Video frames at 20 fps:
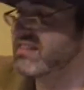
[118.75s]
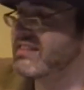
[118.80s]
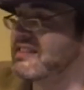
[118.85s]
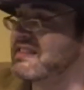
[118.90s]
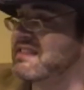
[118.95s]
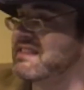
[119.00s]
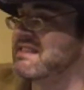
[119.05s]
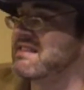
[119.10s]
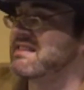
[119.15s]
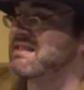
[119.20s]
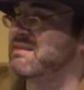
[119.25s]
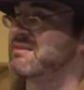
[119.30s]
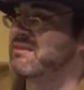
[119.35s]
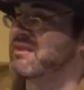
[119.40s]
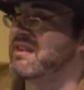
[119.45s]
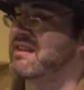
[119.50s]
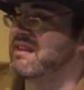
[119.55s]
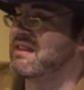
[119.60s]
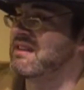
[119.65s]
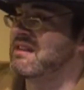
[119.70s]

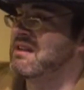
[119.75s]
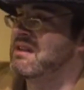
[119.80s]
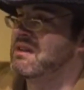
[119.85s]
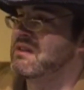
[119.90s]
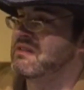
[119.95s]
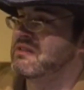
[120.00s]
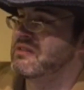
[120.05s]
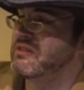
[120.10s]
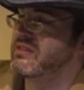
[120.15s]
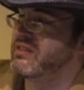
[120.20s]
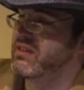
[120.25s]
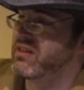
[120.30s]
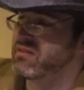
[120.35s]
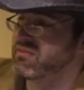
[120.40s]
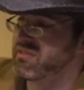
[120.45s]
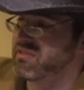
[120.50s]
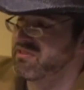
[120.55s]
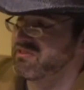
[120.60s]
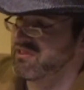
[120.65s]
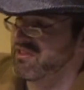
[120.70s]
system could not
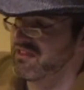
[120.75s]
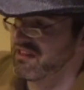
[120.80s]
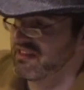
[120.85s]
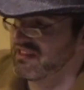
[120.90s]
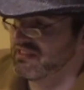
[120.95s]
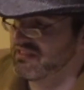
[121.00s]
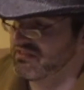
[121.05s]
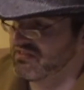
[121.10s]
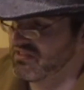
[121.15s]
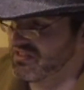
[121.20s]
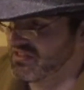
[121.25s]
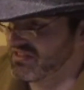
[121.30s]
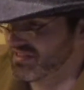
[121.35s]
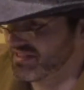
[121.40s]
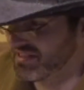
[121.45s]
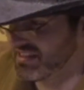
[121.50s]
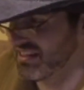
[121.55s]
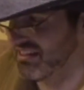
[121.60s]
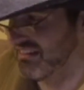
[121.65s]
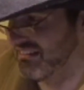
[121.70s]
be fully
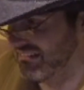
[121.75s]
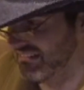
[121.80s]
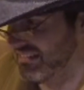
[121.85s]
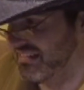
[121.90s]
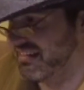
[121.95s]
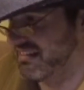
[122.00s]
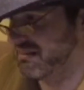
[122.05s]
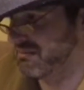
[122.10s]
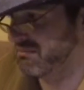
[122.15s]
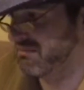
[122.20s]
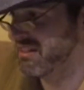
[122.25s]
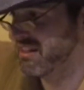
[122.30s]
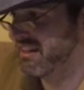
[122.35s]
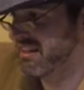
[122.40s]
enforced on him,